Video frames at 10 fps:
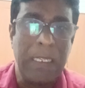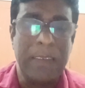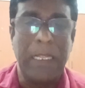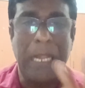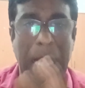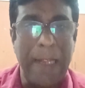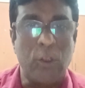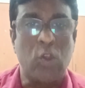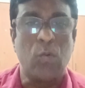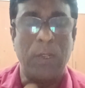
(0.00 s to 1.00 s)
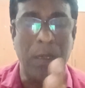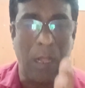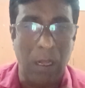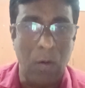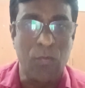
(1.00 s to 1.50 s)
Then actual
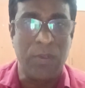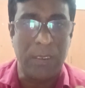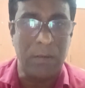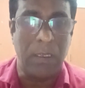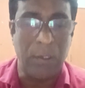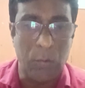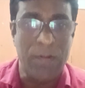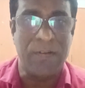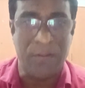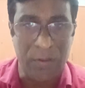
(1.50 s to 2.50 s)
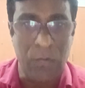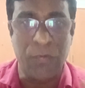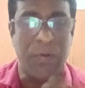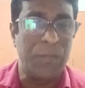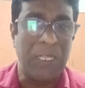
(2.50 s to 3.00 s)
house rent allowance received
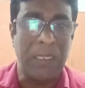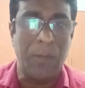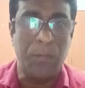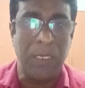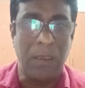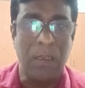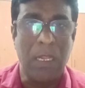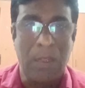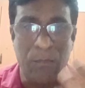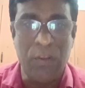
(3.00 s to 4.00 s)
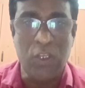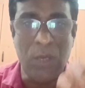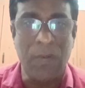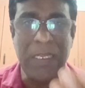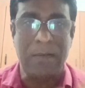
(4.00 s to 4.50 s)
from the company,
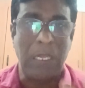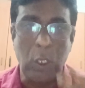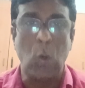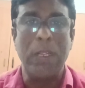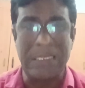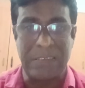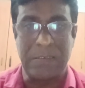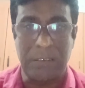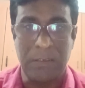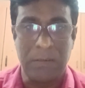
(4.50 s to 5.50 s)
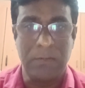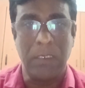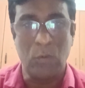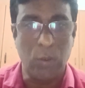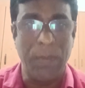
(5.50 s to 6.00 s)
whichever is the lowest,
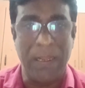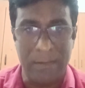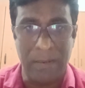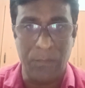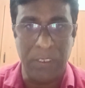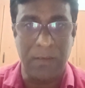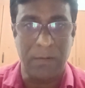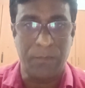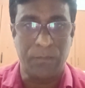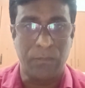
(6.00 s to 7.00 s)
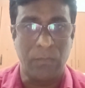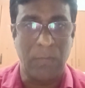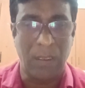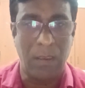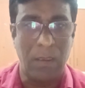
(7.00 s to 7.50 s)
that would be exempted.
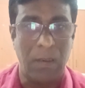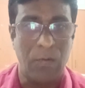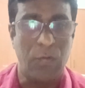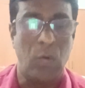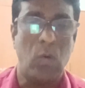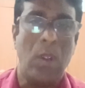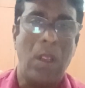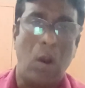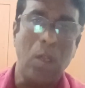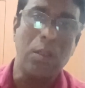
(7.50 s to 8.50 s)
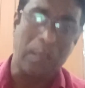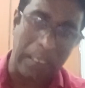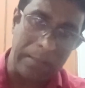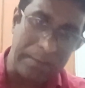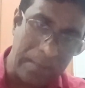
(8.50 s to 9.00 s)
So
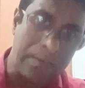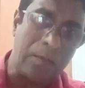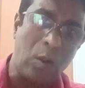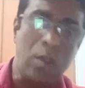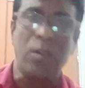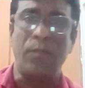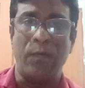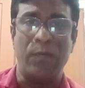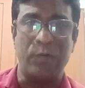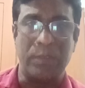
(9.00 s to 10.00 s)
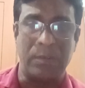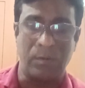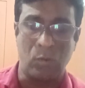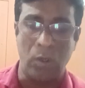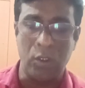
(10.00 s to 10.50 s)
although this thing also we were
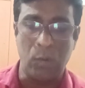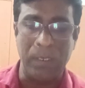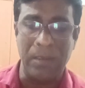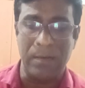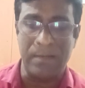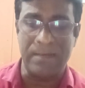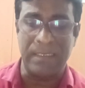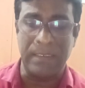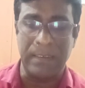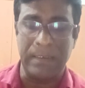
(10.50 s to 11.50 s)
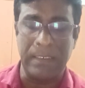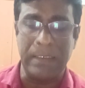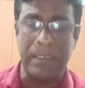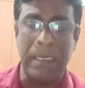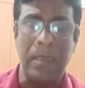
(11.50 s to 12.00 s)
going to be studying in
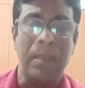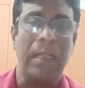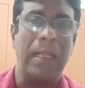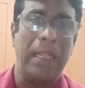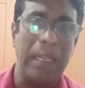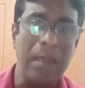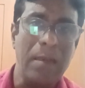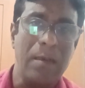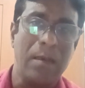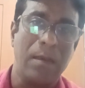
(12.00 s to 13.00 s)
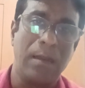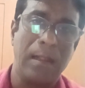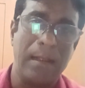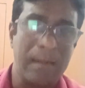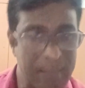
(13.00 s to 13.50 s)
detail in
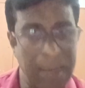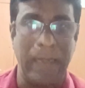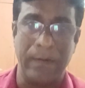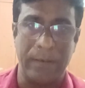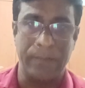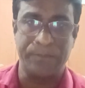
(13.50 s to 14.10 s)
salary.